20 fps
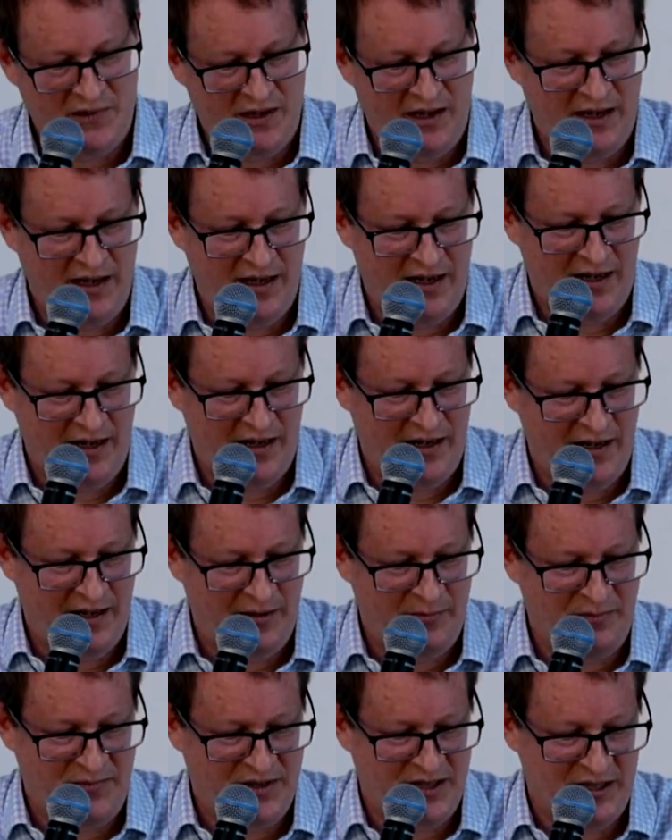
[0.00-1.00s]

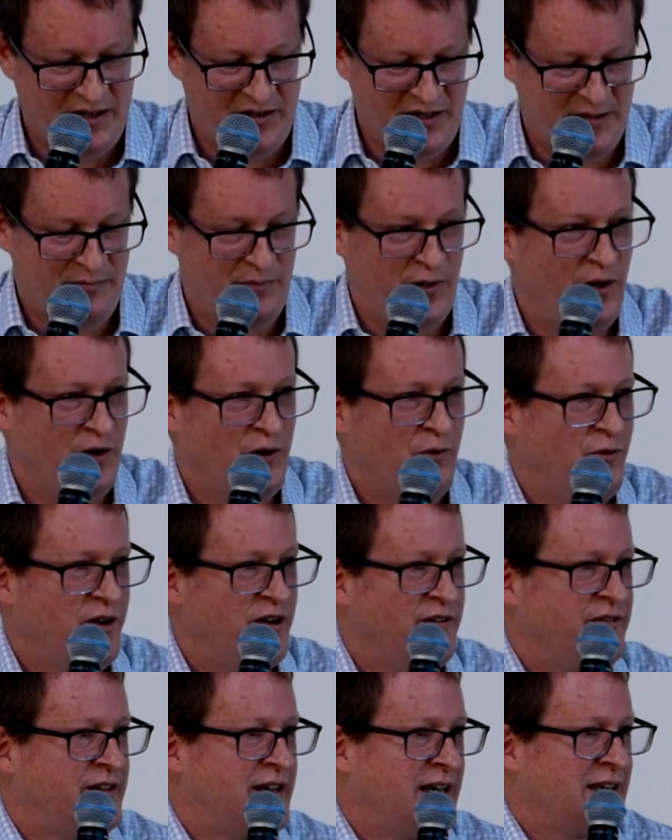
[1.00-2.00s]
Um, so I spoke
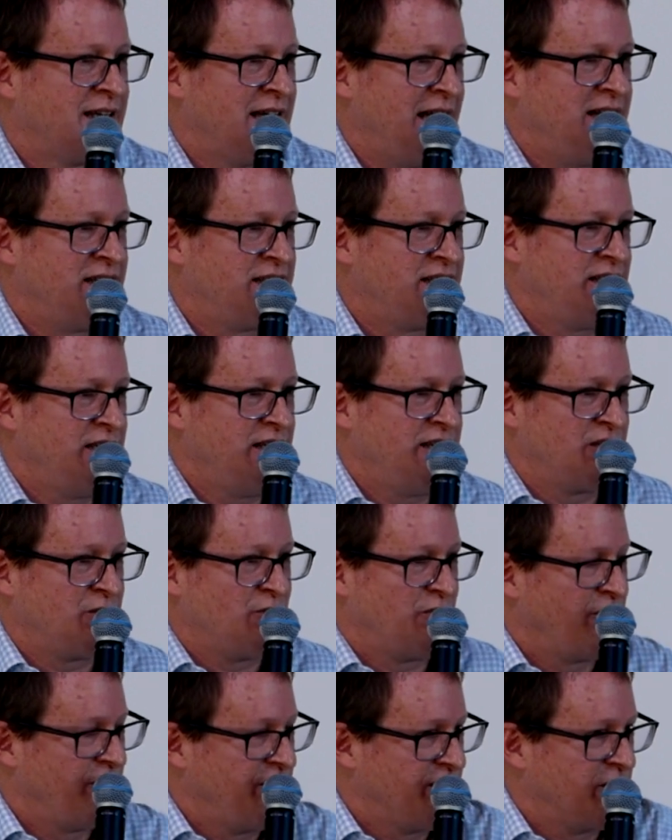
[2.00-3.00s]
with Katie, and it's
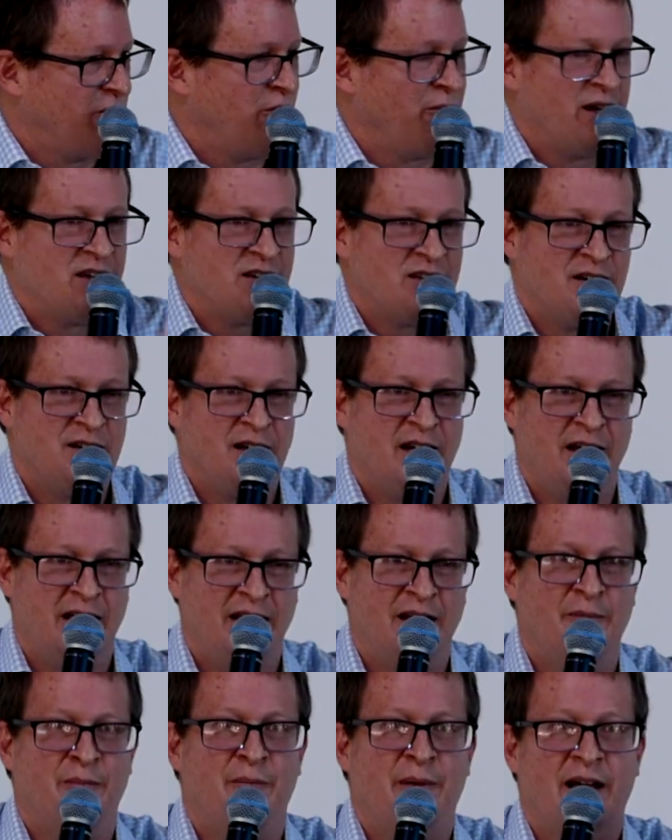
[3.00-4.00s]
one of the things I will mention
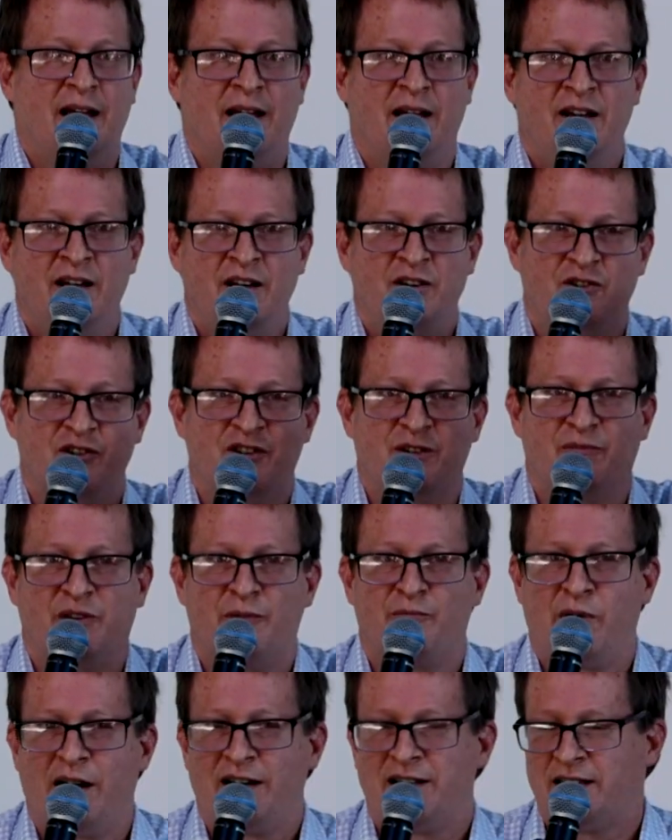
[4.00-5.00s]
in a bit, just some of the
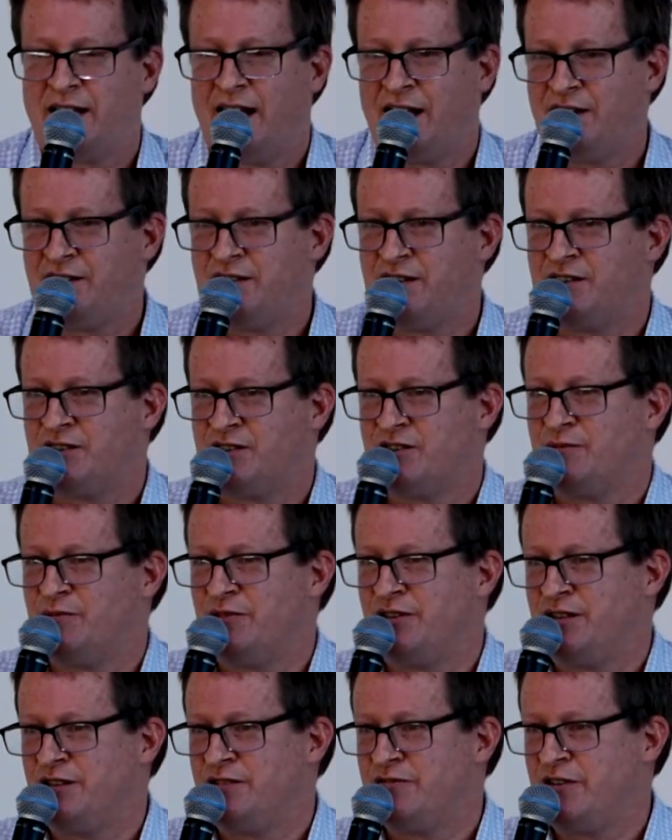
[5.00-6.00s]
practicalities of some of
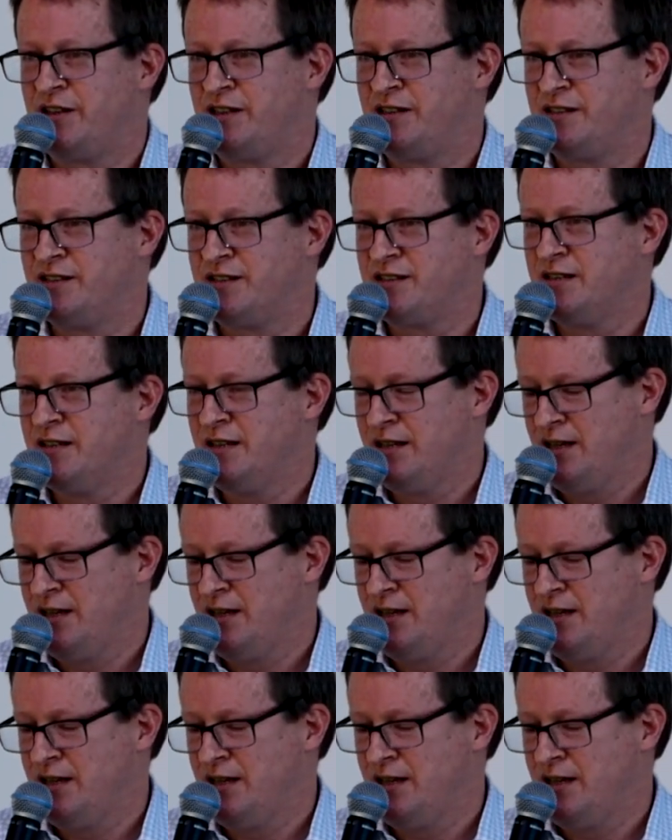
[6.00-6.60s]
these things.